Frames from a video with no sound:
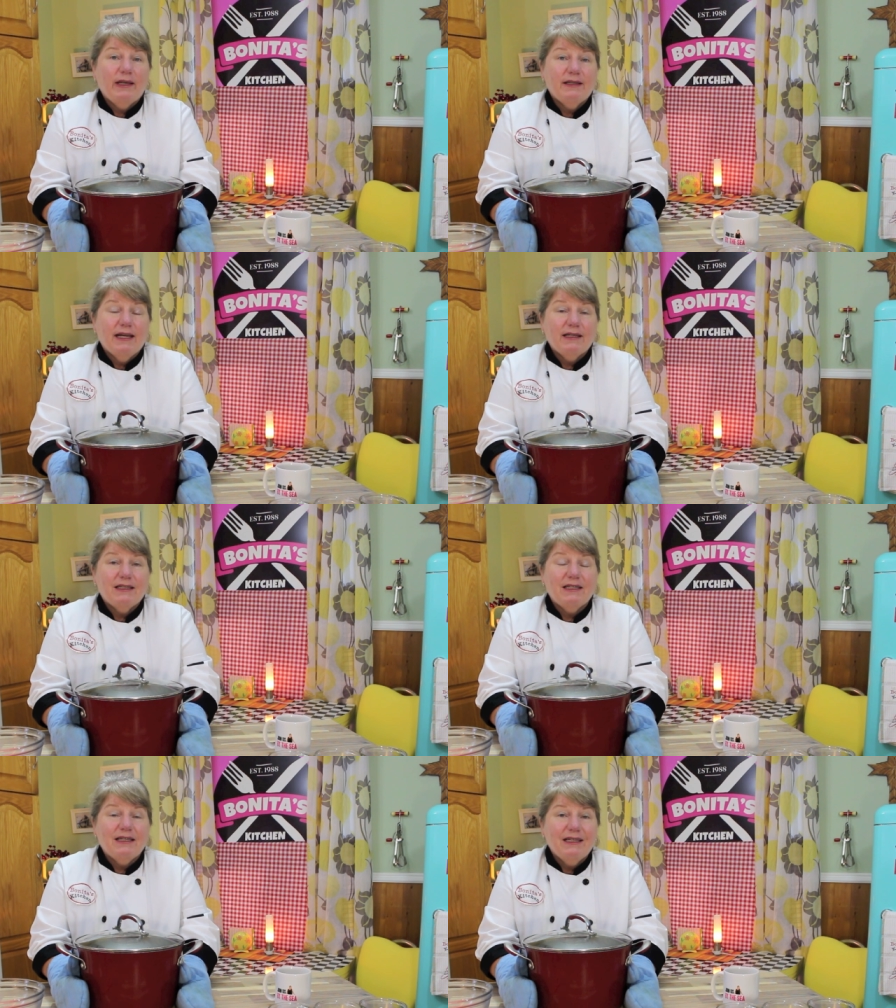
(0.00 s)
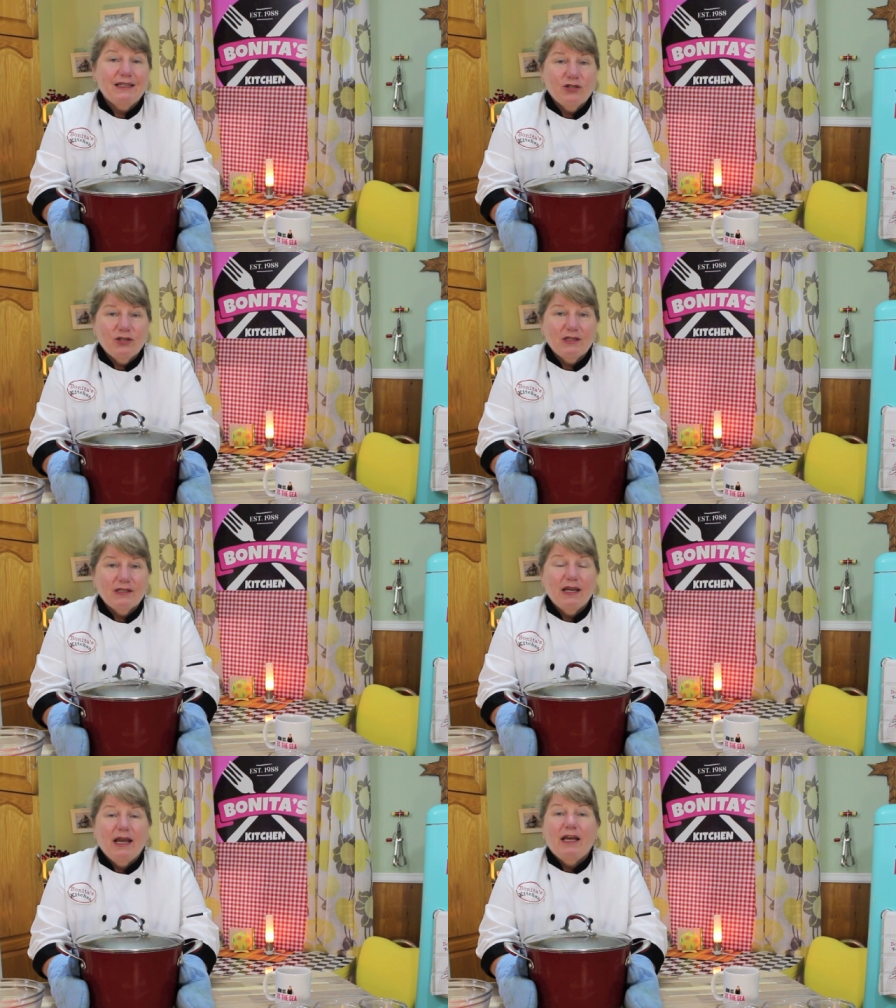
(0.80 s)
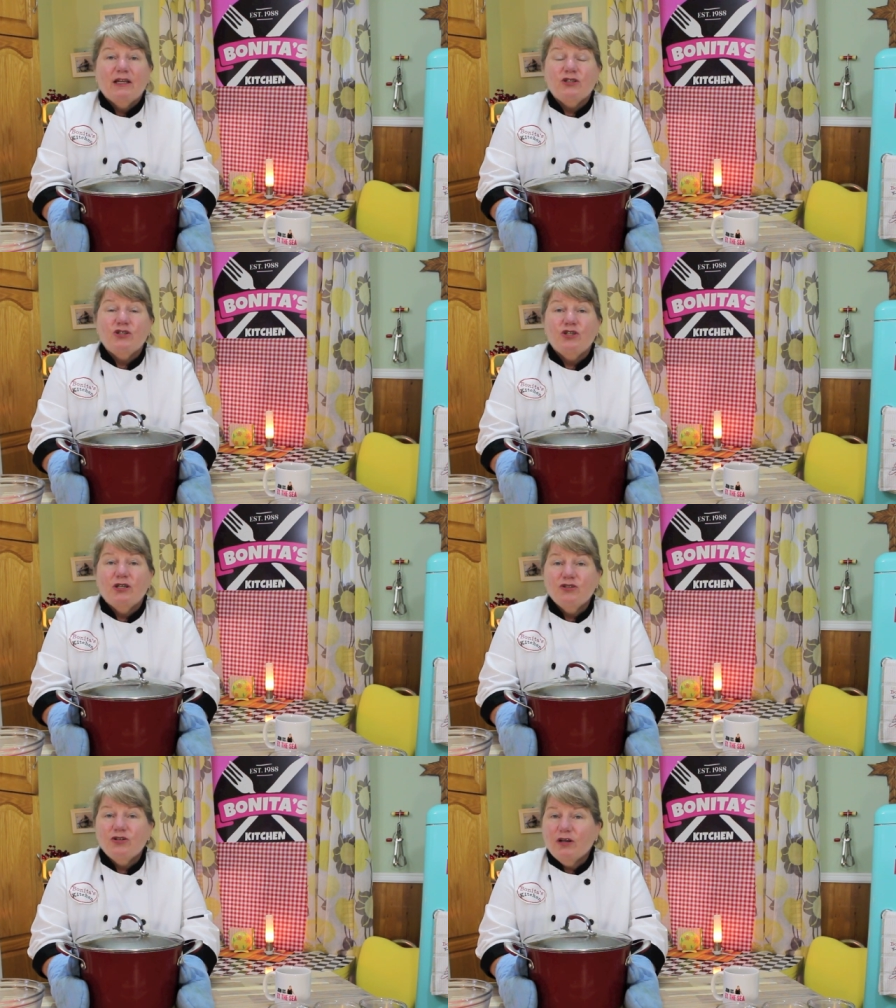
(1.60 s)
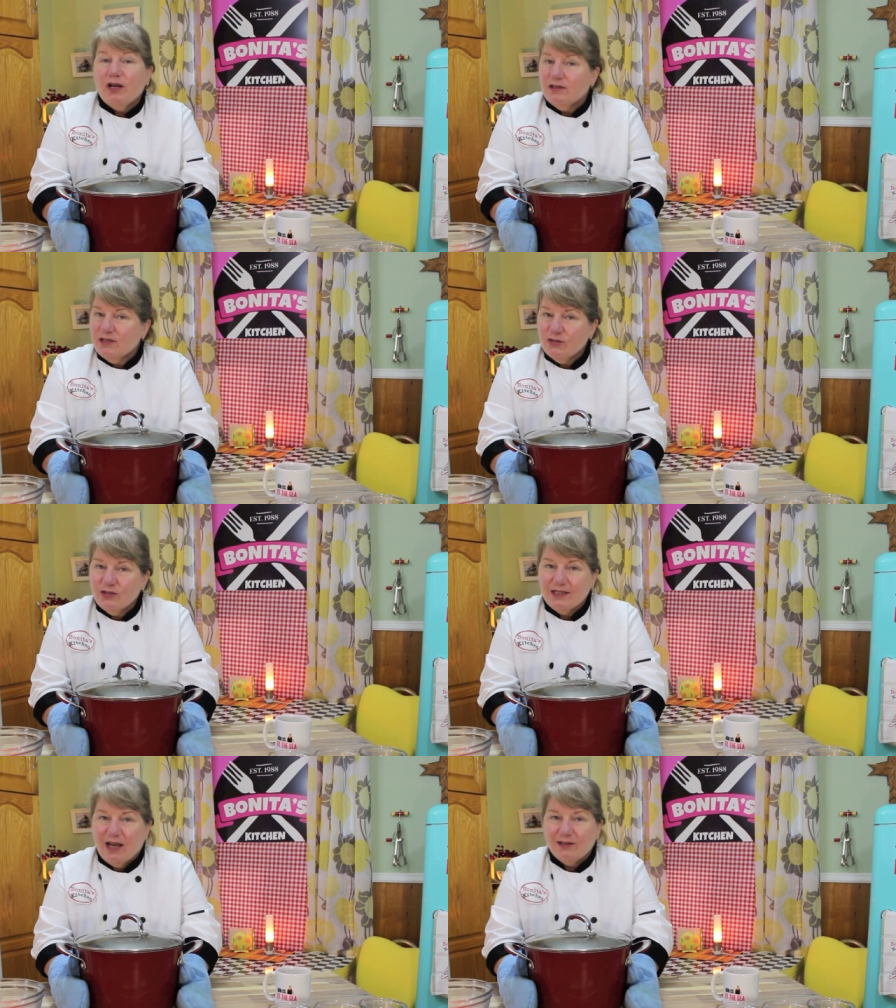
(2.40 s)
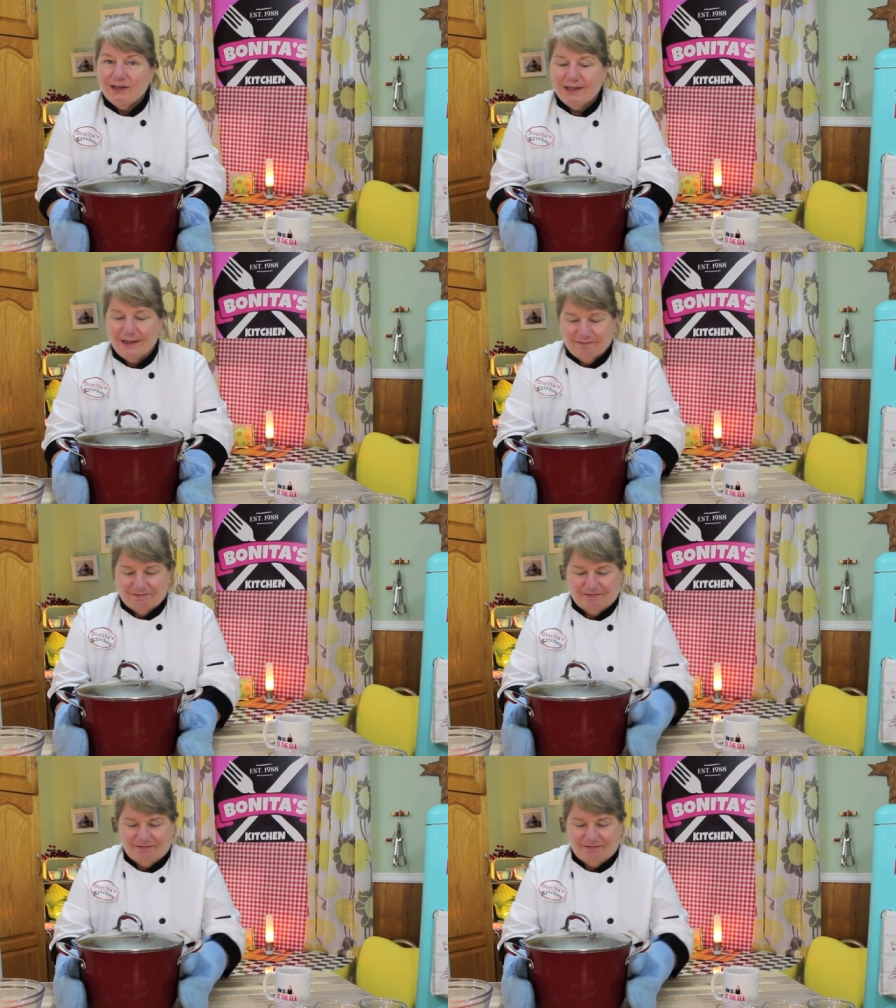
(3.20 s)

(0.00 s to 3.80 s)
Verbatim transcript: make that delicious ginger custard sauce.